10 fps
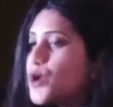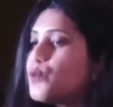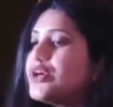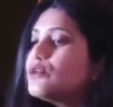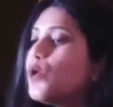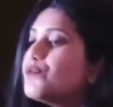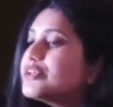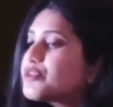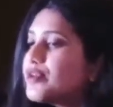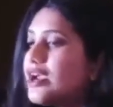with over
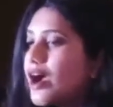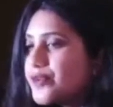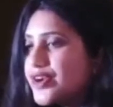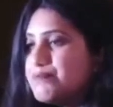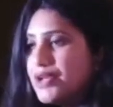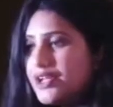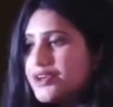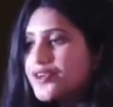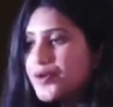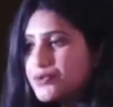300 million
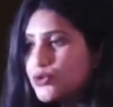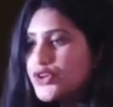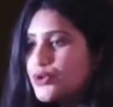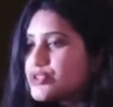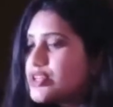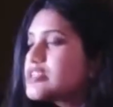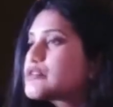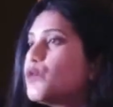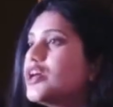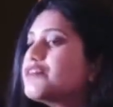crypto users
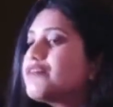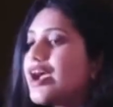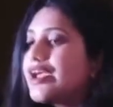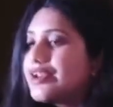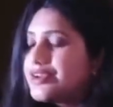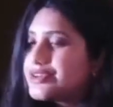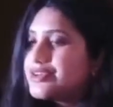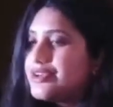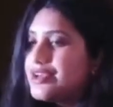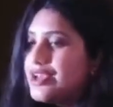worldwide.
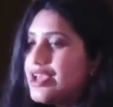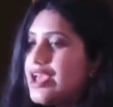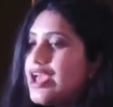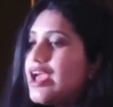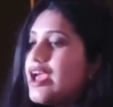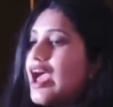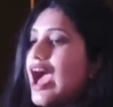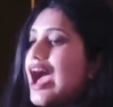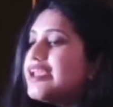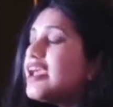
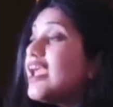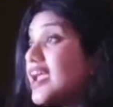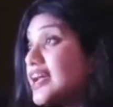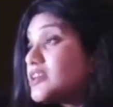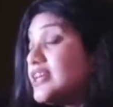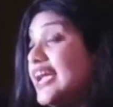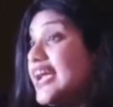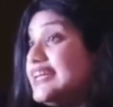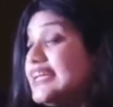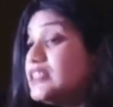And
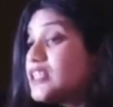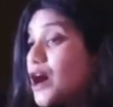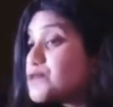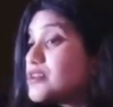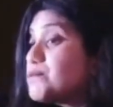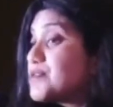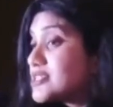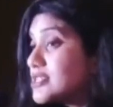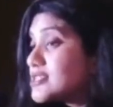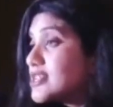18,000
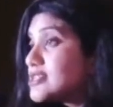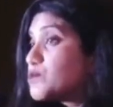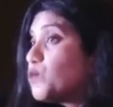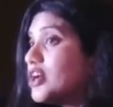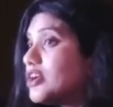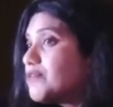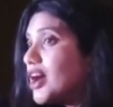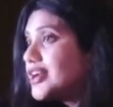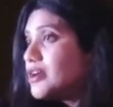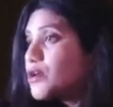businesses
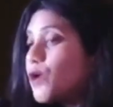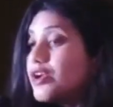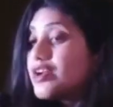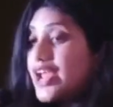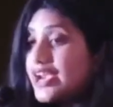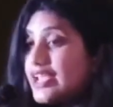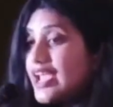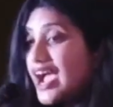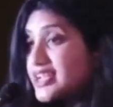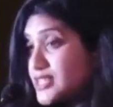worldwide are already
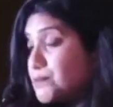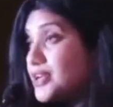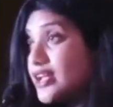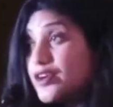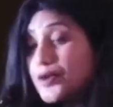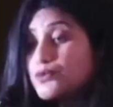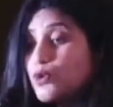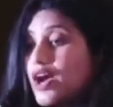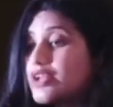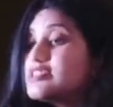accepting
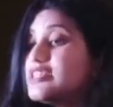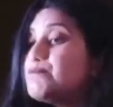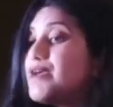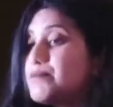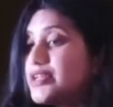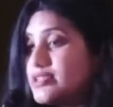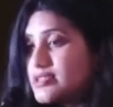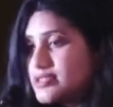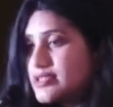cryptocurrency payments.